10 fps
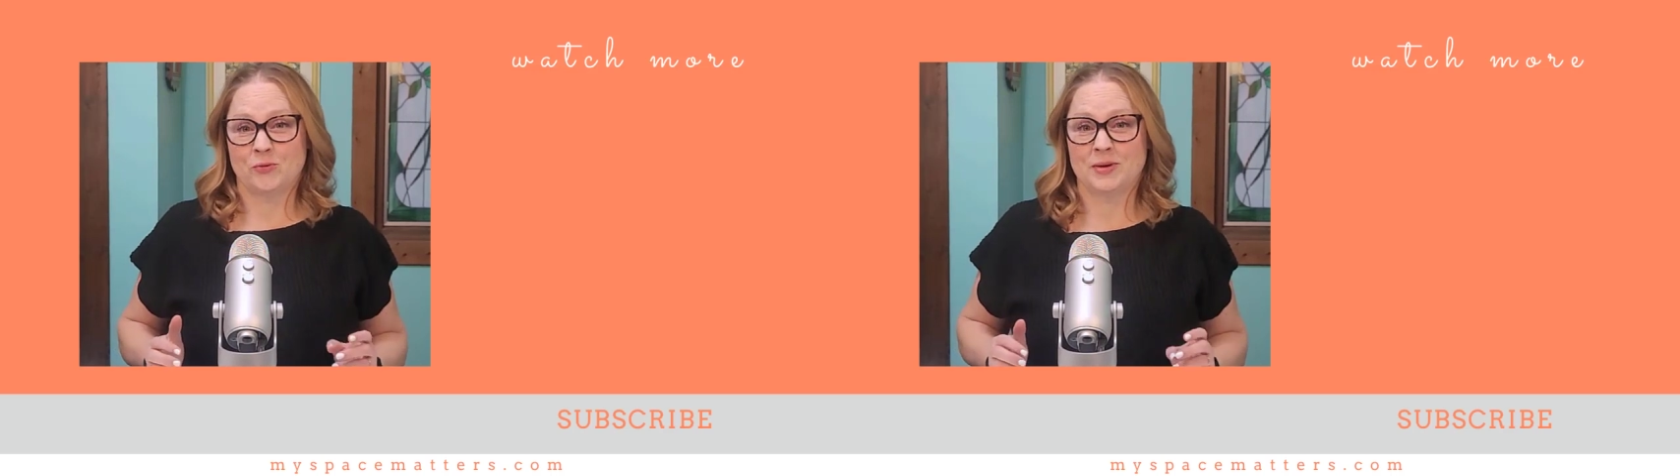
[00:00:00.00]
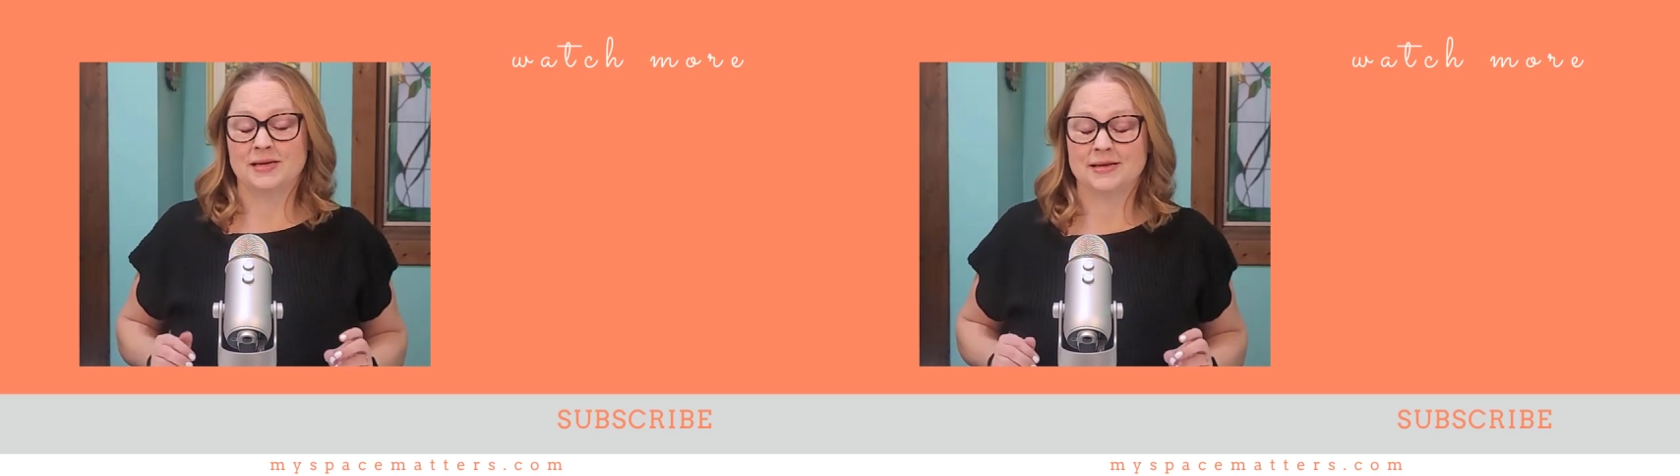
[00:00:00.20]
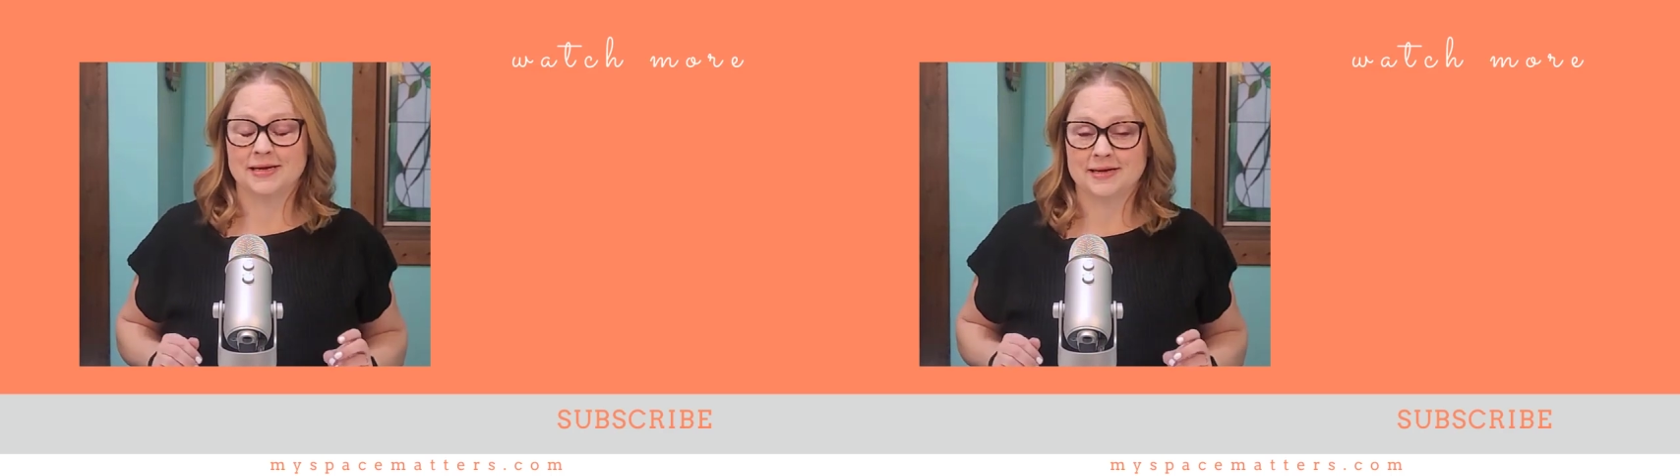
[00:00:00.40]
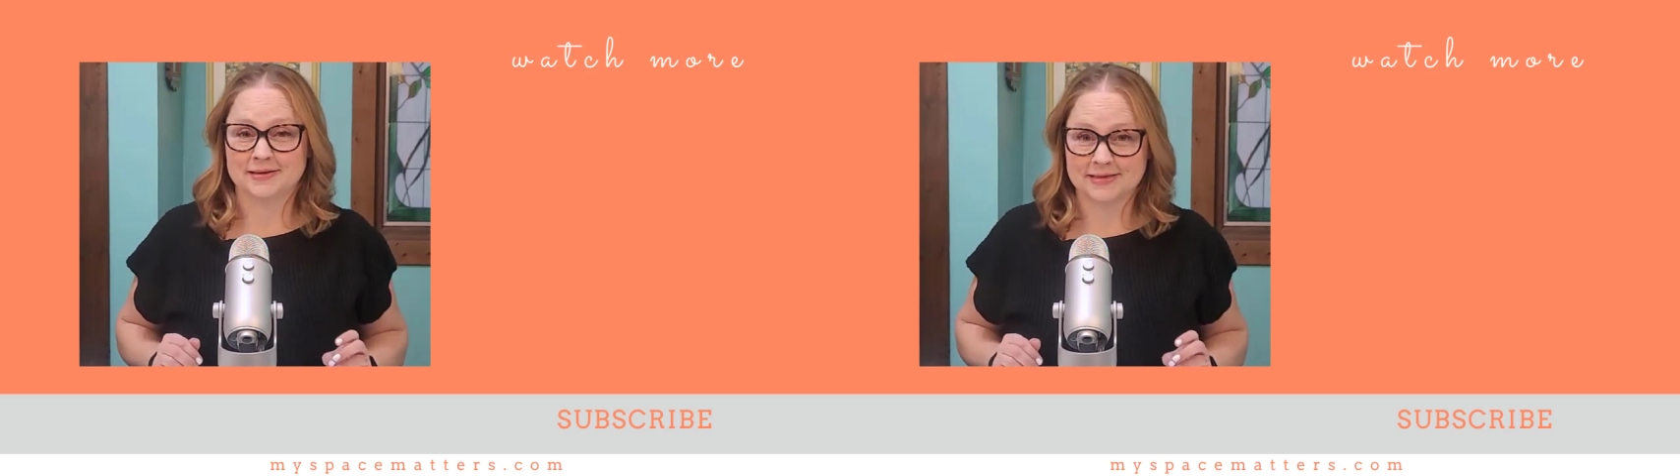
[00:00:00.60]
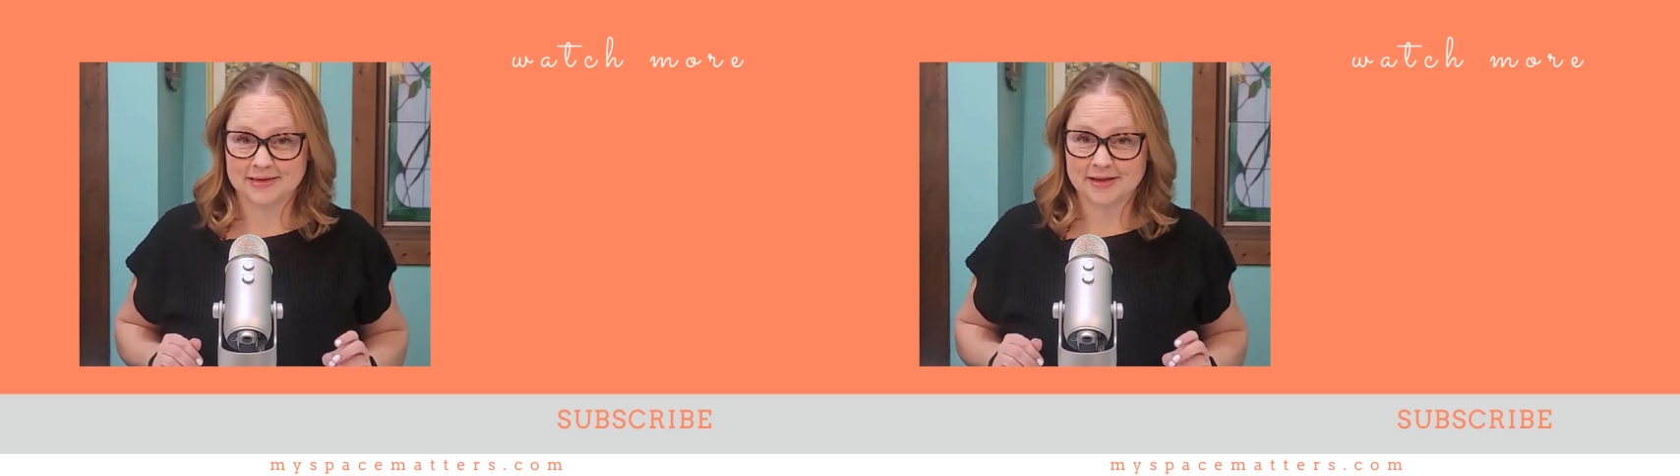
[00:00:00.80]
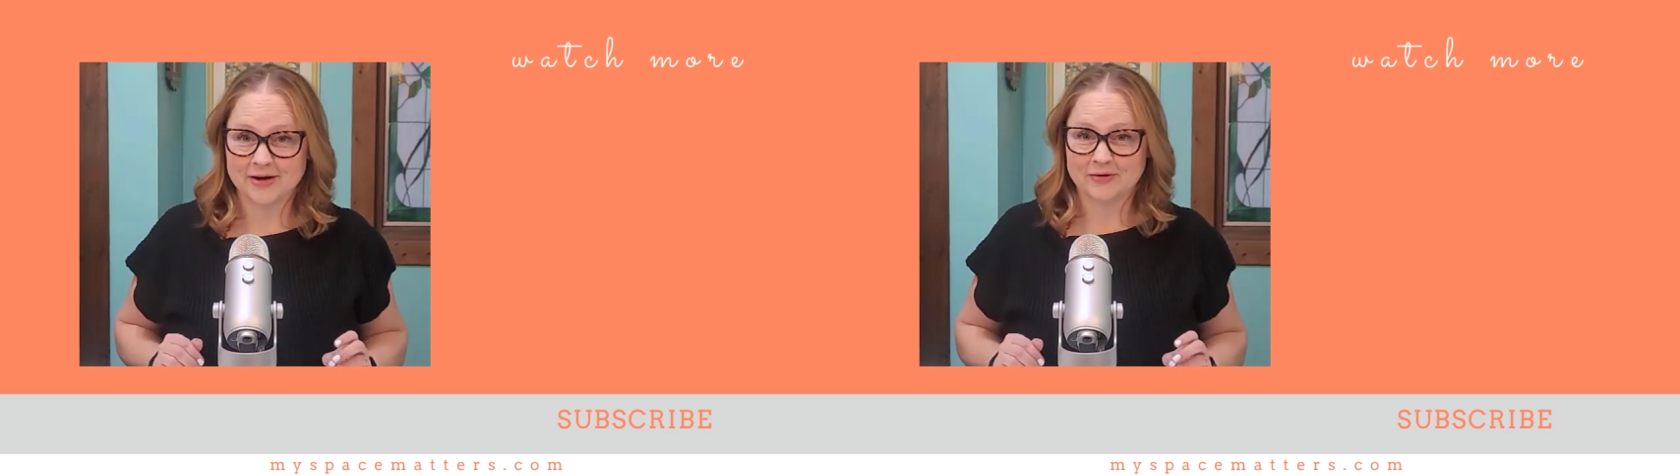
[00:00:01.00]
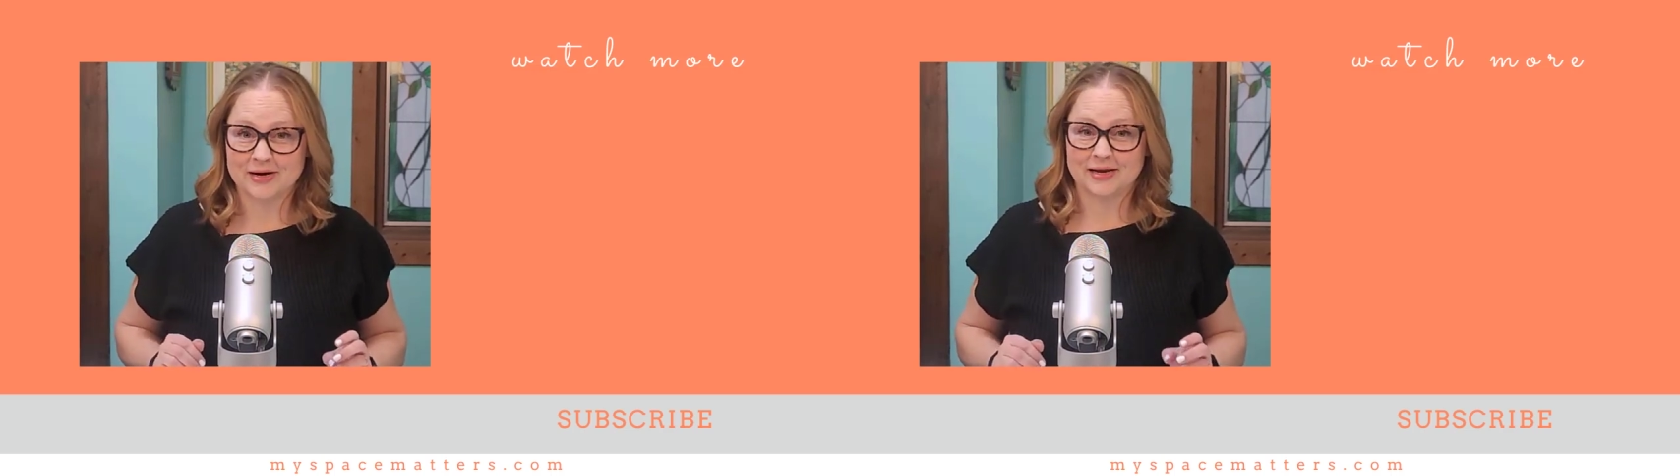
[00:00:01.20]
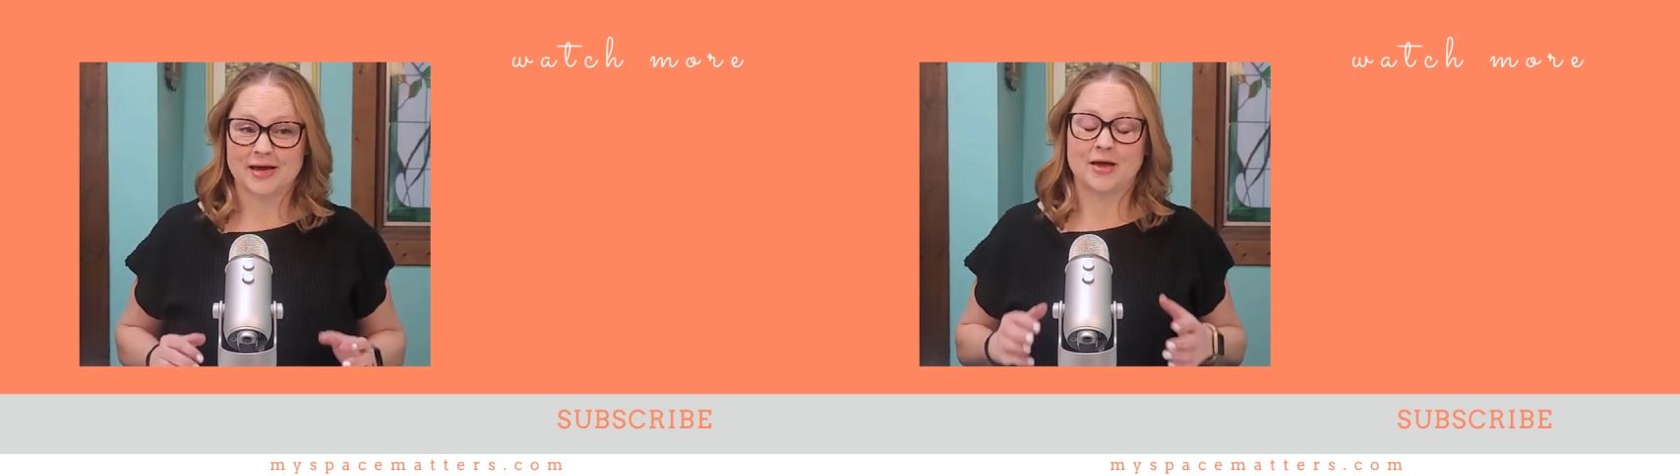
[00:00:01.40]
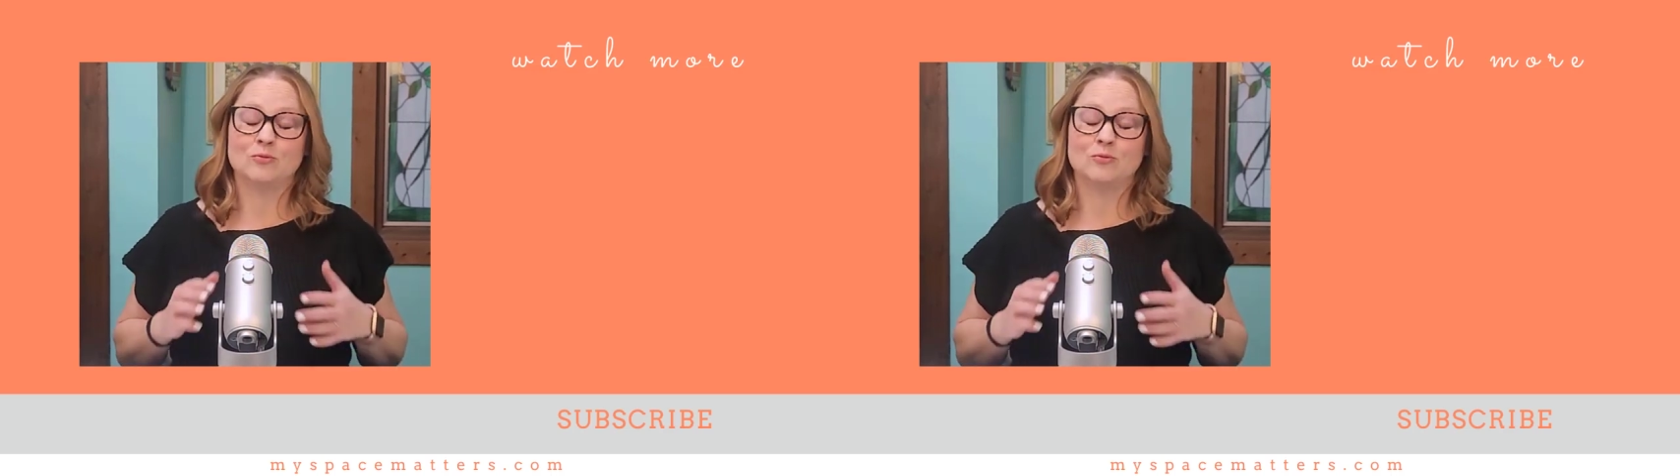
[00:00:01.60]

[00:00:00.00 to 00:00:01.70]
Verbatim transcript: need decluttering and